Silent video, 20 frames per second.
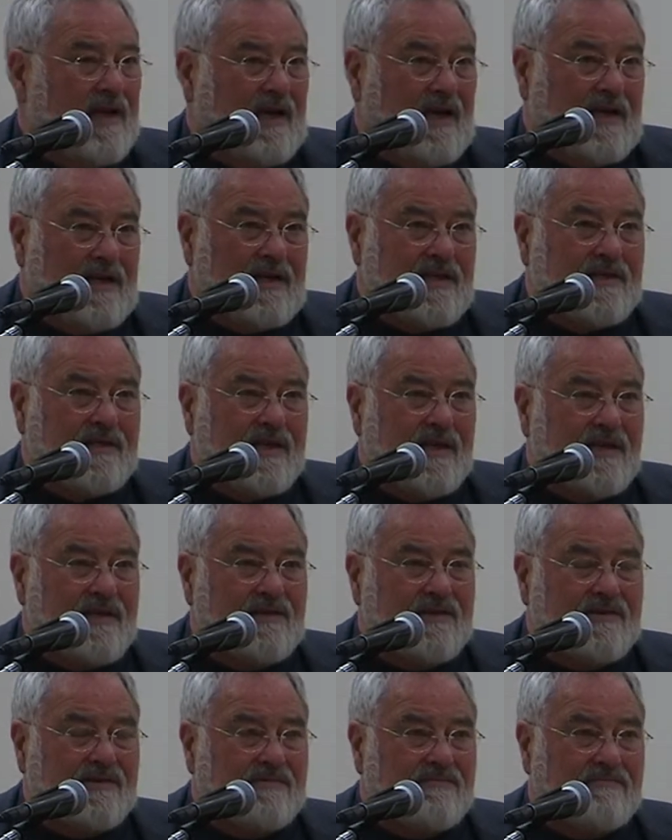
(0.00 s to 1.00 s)
And he
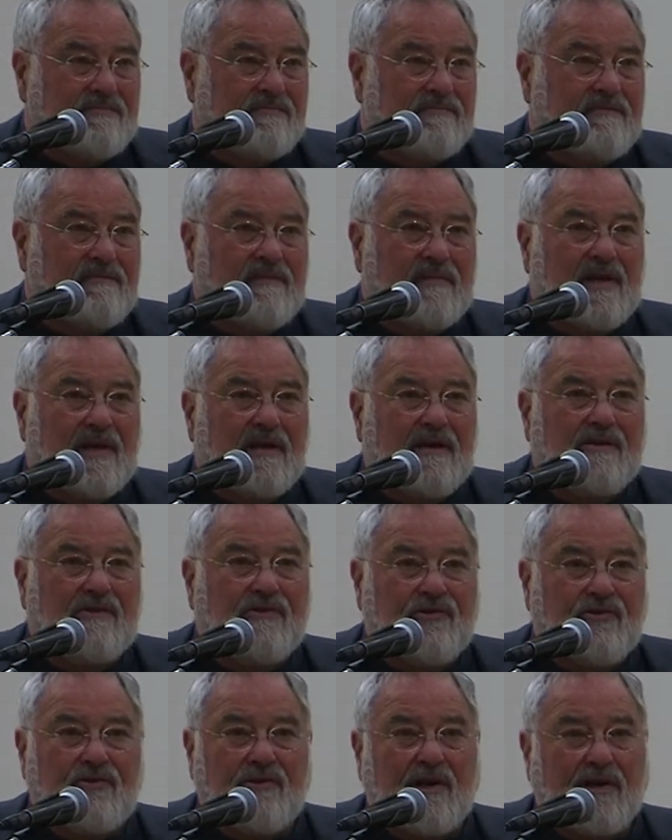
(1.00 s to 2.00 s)
says,
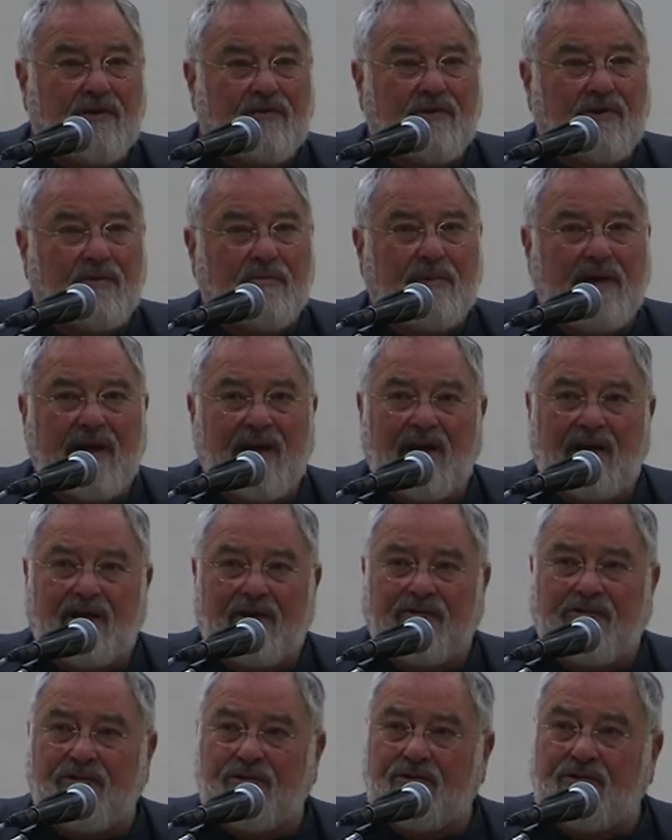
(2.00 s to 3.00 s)
you're not a real man
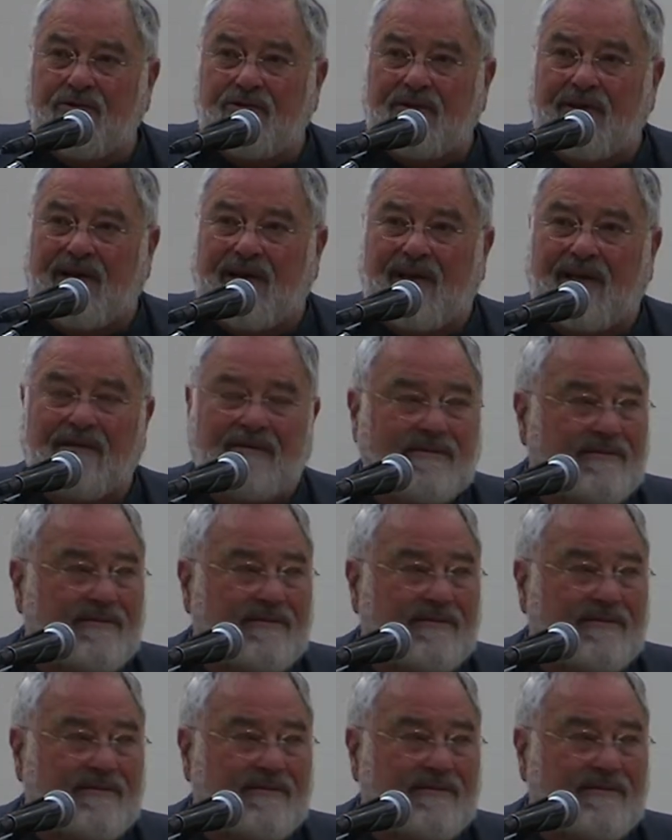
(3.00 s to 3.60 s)
if you're doing that.